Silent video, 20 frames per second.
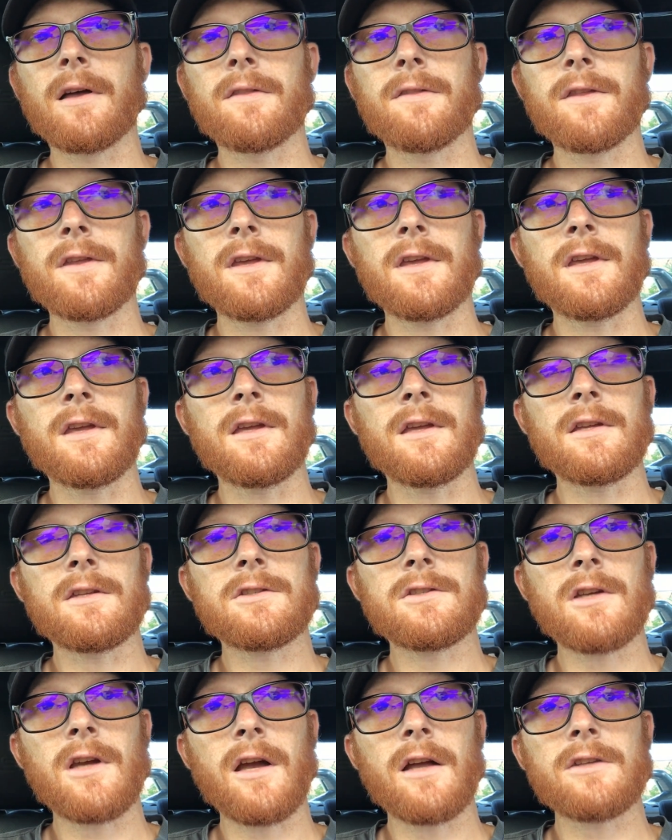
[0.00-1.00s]
the
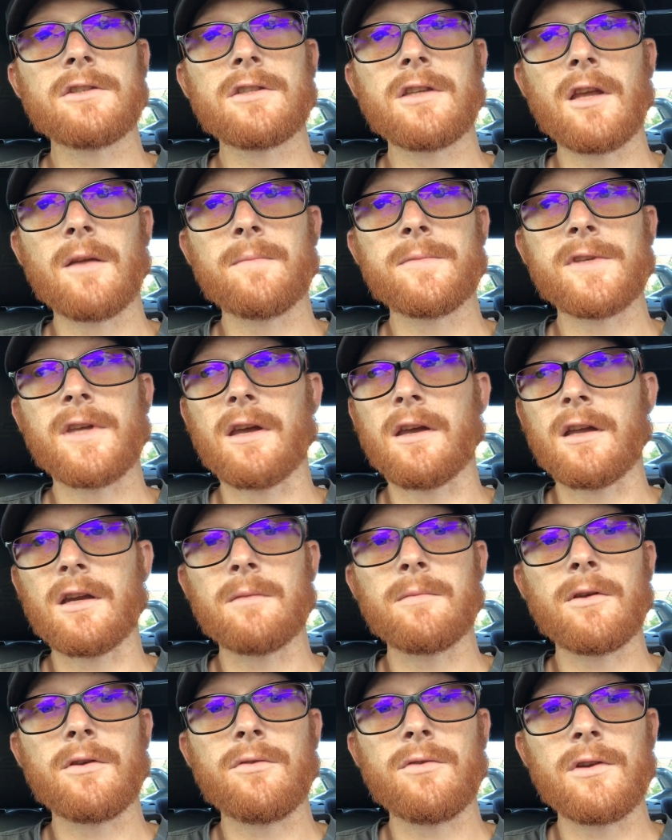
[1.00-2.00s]
charge temps are going
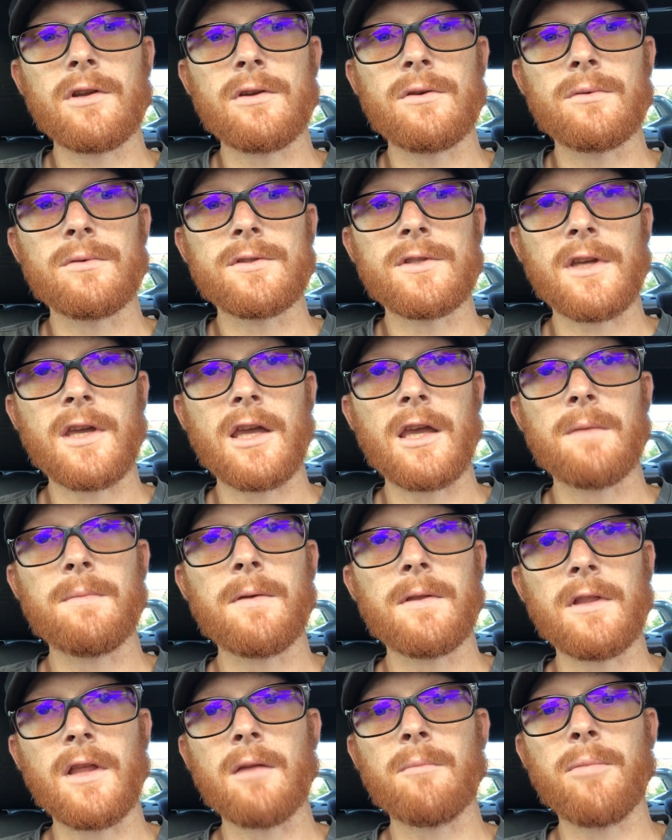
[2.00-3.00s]
to be critical to
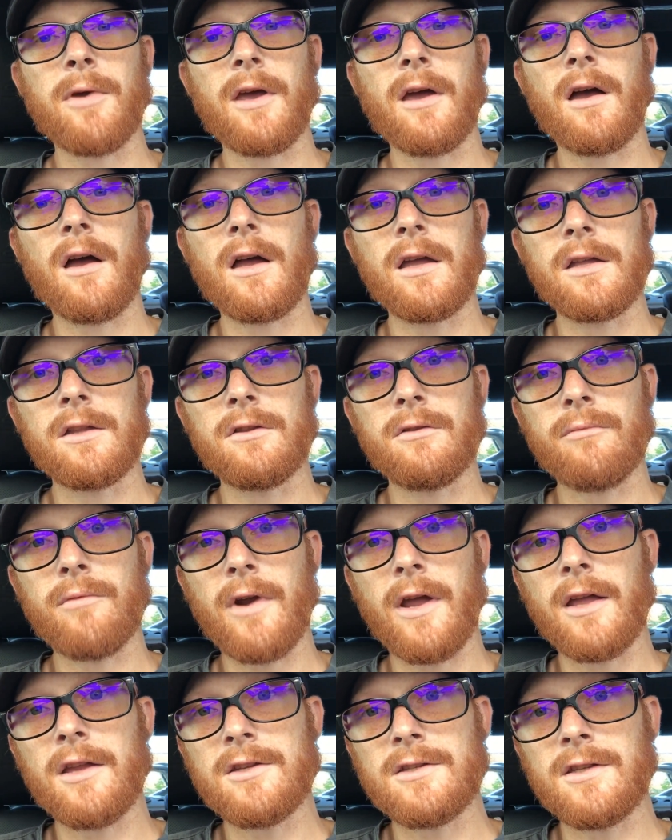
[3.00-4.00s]
keeping that power in the
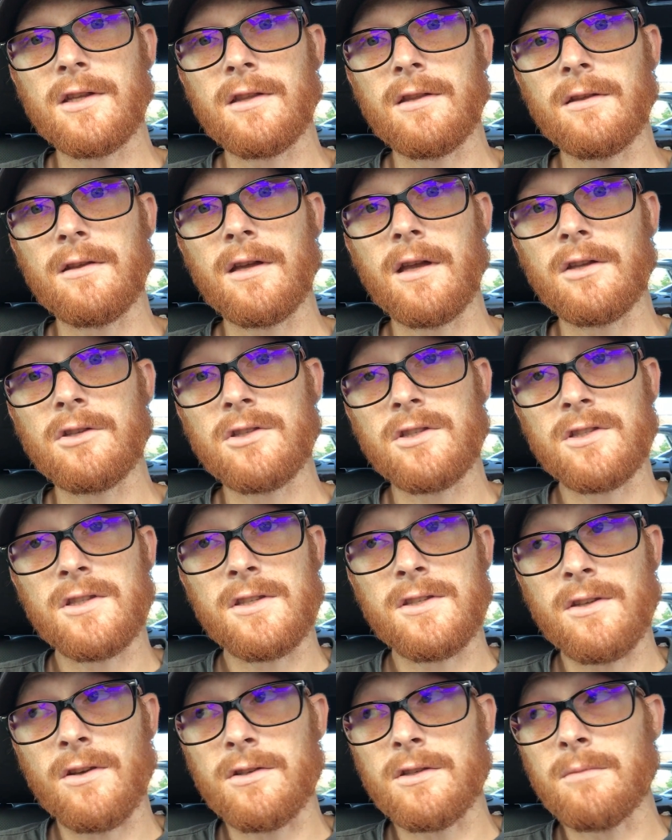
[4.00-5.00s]
range that the engine's
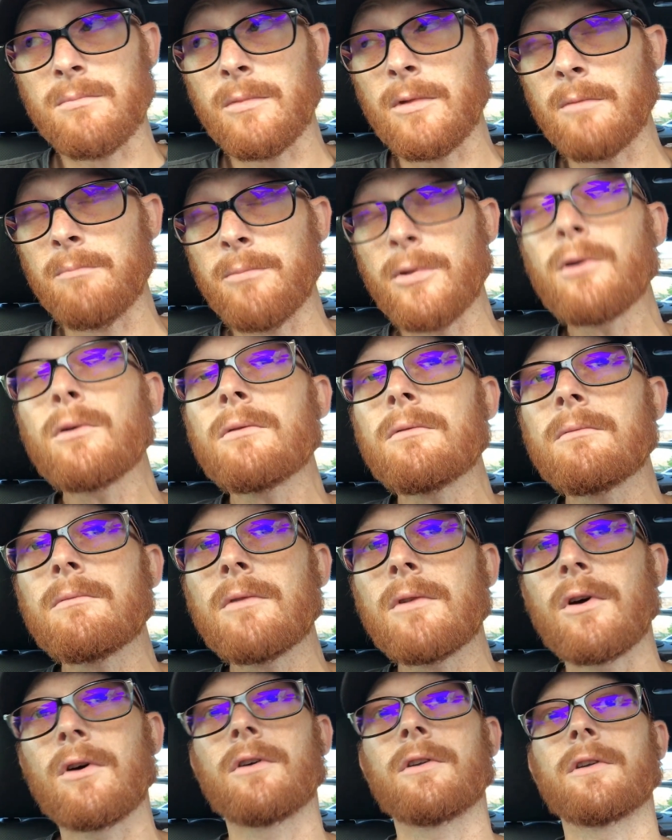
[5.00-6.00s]
designed to be built
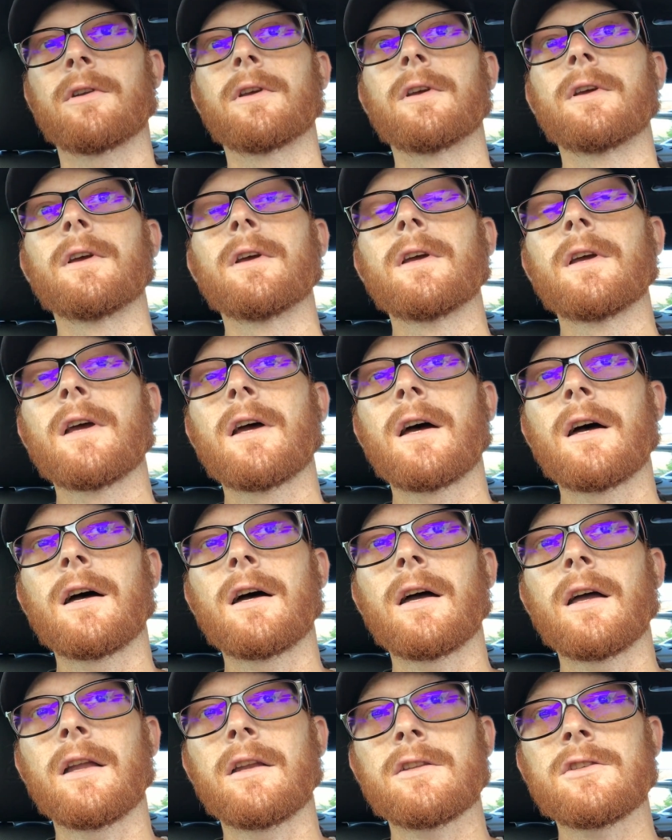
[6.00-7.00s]
on,
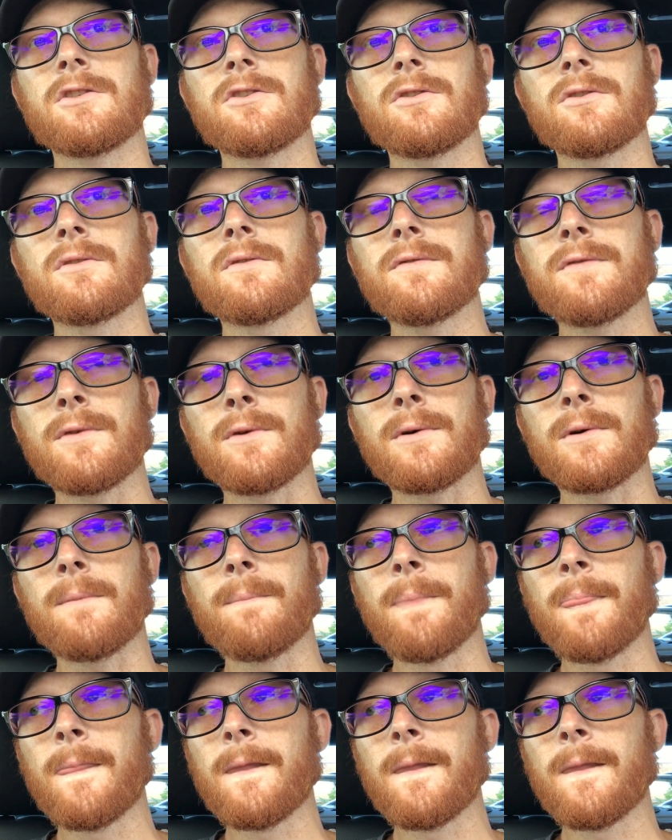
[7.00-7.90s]
and it's tuned for.